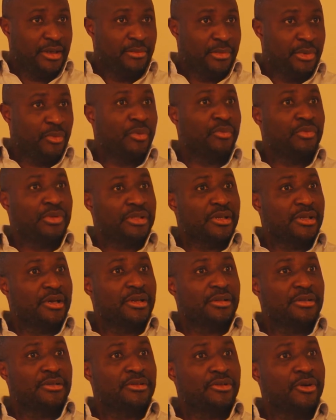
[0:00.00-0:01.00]
But when we
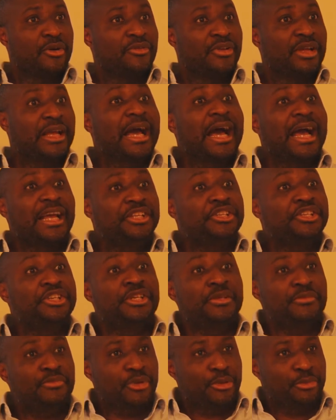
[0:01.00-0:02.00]
started solving
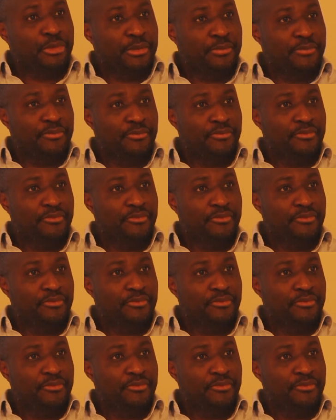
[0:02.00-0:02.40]
hygiene problem,